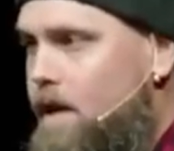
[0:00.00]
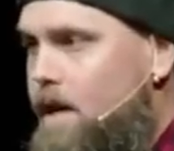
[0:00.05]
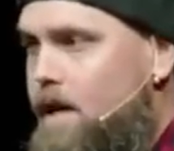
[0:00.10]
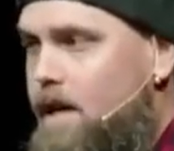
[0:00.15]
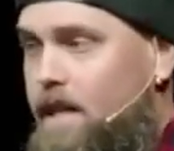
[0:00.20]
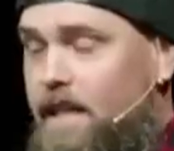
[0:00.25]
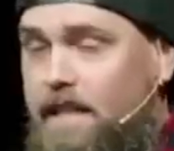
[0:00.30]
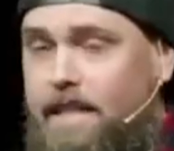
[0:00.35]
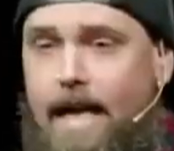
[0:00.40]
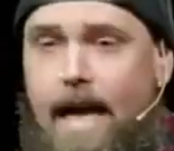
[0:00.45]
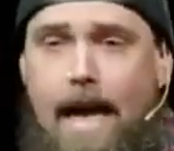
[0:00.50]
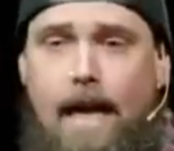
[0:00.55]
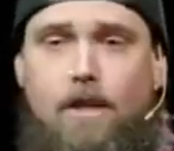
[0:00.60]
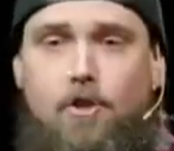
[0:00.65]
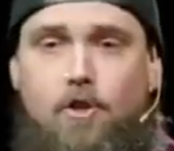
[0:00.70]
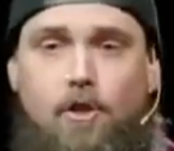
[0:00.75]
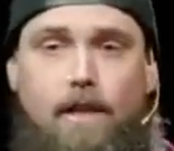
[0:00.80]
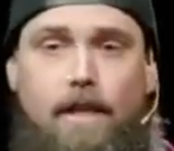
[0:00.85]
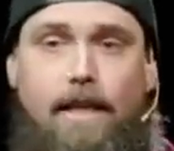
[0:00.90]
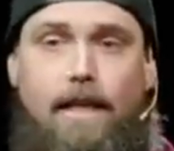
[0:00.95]
He's
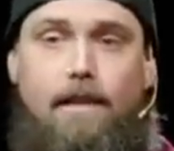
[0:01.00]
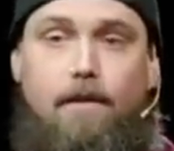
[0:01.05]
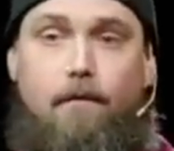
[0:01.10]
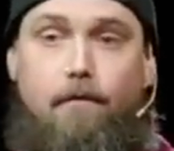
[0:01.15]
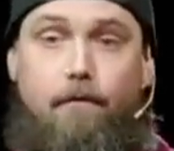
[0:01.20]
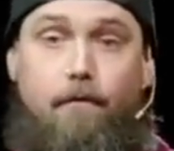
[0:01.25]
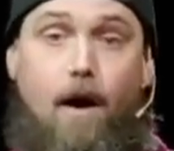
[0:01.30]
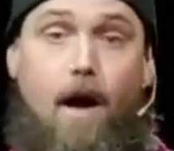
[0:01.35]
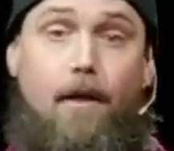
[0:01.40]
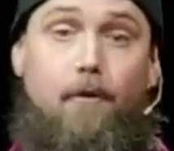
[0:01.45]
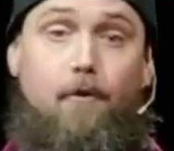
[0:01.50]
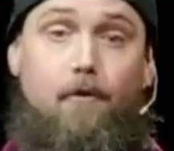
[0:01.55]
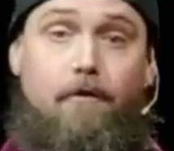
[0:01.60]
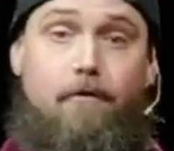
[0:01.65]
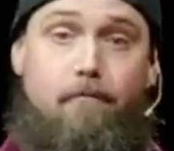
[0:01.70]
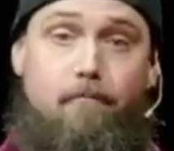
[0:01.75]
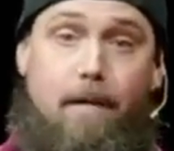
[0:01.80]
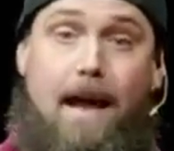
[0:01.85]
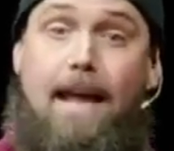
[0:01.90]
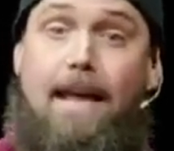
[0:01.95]
actually the father
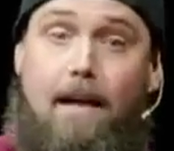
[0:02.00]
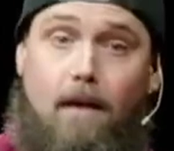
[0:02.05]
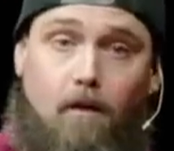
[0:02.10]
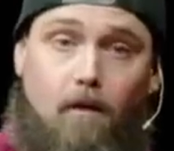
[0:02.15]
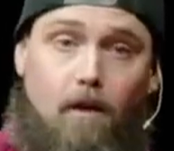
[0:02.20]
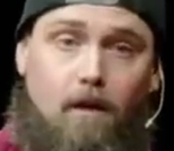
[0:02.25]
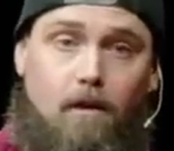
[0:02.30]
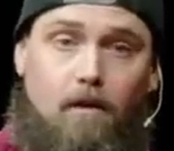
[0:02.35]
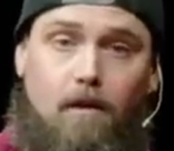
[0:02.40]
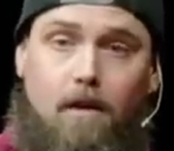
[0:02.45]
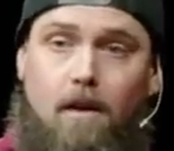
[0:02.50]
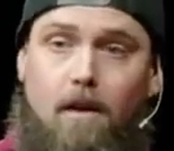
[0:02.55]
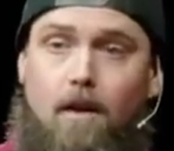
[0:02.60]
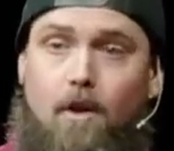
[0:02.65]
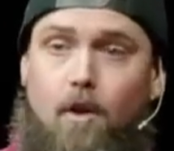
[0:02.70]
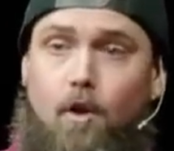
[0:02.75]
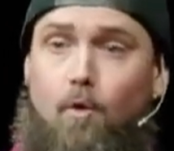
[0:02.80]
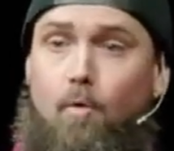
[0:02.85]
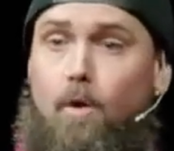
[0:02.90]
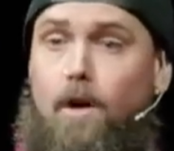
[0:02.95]
of Baal,
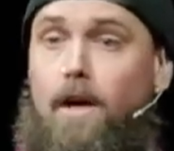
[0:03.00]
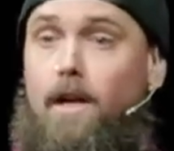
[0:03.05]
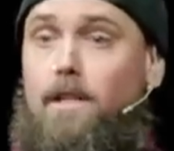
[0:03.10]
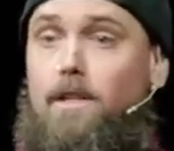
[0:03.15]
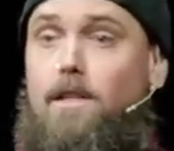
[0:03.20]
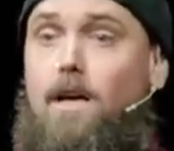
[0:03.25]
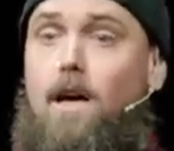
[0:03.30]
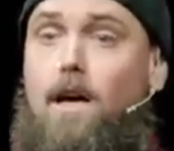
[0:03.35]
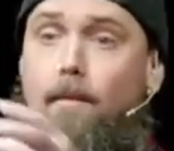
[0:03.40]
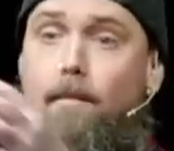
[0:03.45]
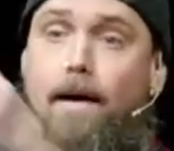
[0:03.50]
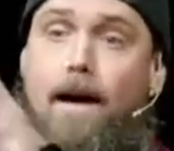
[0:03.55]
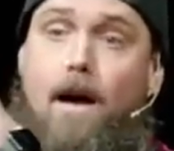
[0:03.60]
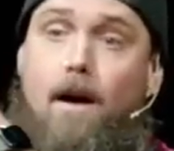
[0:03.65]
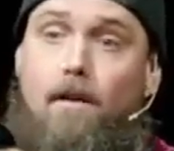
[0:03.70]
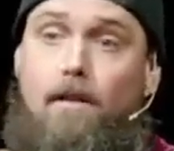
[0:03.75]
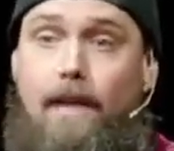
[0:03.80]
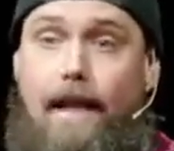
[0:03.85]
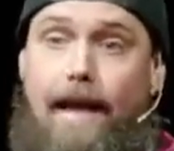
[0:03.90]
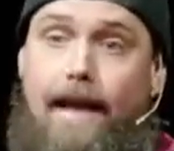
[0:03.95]
who we're going to talk about
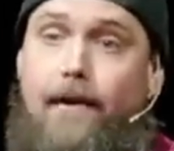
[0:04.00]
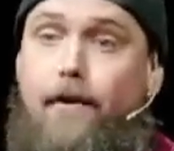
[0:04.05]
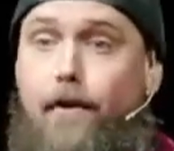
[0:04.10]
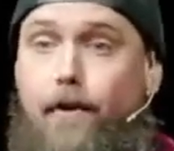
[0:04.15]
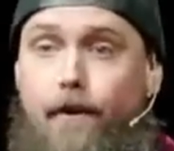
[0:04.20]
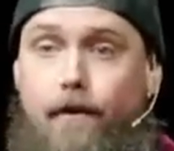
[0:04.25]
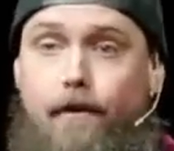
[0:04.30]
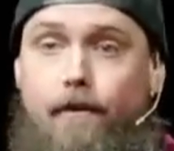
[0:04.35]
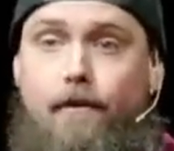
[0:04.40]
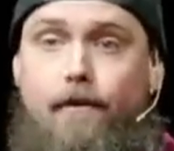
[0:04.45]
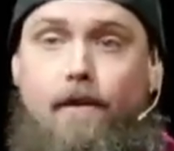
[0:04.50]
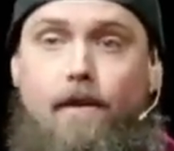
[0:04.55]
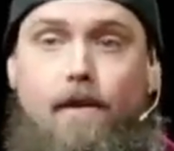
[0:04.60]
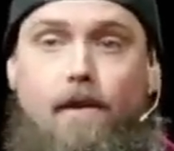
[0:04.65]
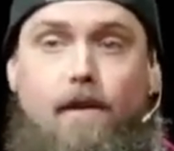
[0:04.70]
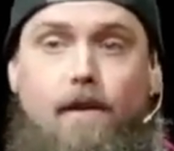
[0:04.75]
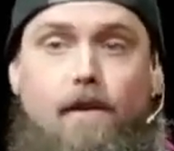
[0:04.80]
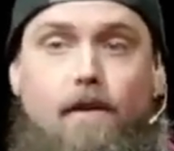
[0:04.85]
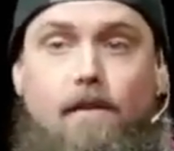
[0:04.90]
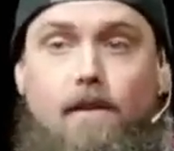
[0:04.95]
later,
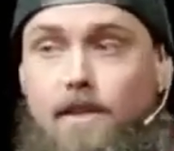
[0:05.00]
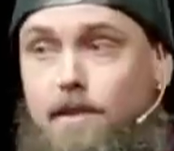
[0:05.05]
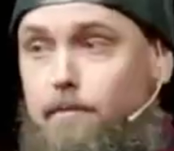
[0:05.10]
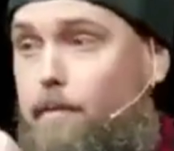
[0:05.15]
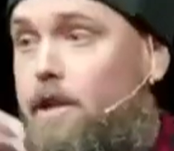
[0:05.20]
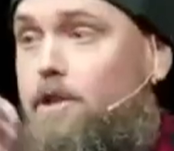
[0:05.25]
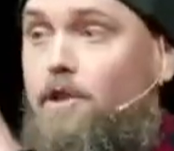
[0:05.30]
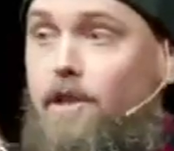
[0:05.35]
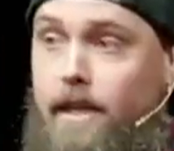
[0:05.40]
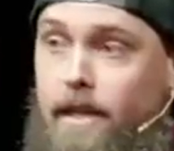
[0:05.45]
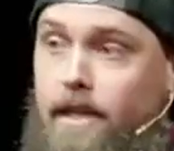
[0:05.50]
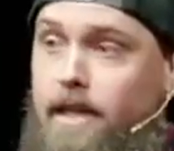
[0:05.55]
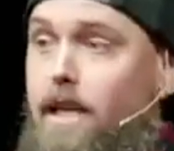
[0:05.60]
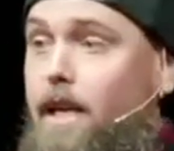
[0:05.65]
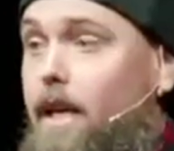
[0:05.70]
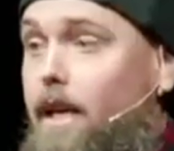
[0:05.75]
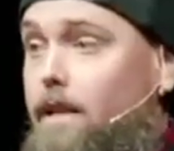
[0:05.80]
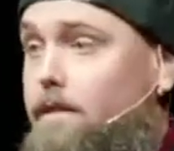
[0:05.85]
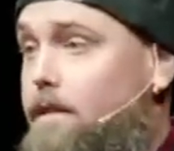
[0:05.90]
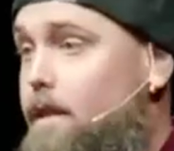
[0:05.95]
especially in
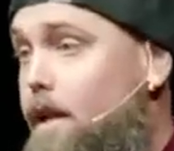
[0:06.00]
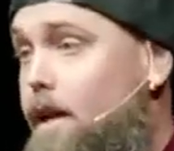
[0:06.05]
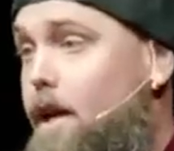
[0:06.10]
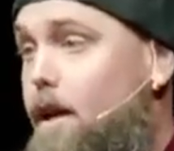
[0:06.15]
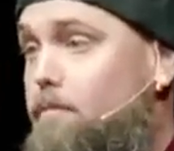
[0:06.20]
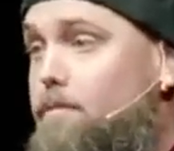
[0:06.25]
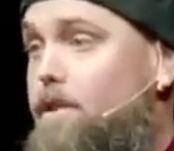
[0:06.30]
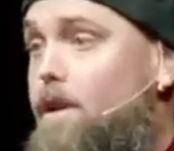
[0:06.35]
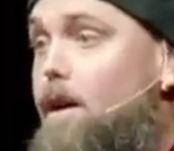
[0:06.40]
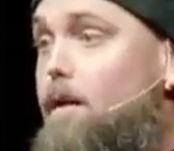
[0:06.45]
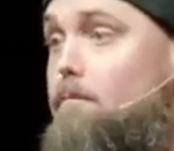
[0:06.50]
Kings, he comes up.